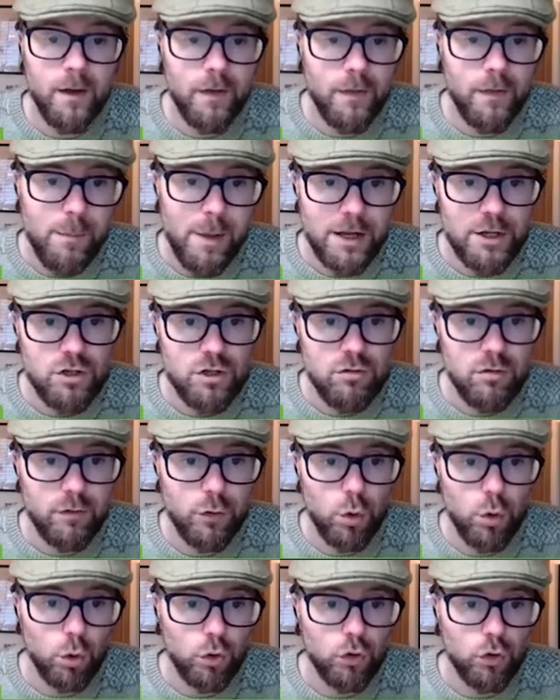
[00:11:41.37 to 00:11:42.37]
the mixture of
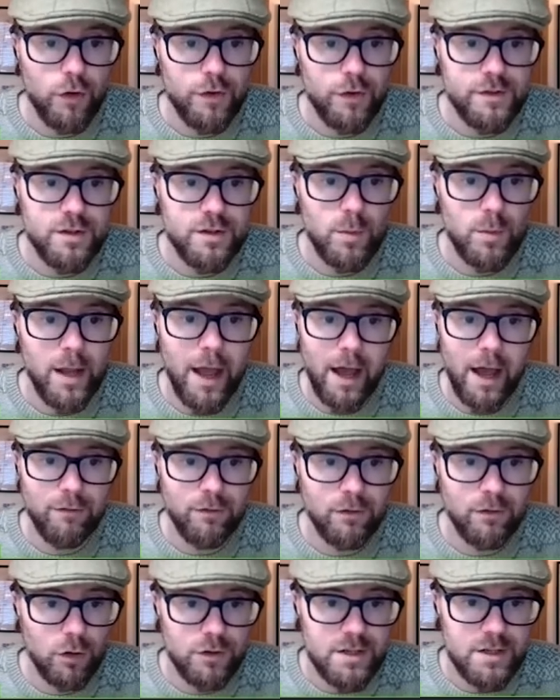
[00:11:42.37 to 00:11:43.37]
Cortons that we have
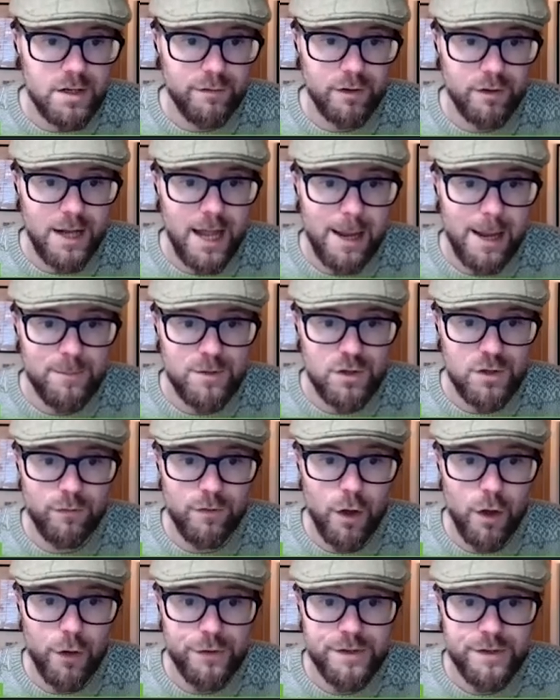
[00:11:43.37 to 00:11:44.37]
and lots of different names of
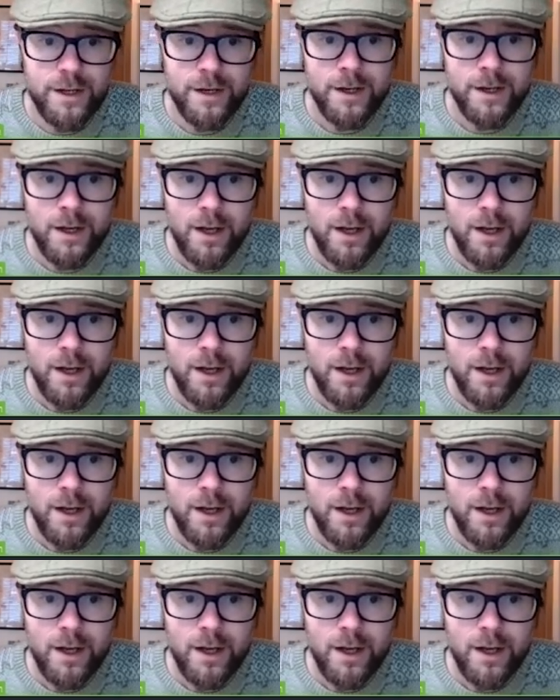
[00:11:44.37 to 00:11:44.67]
those.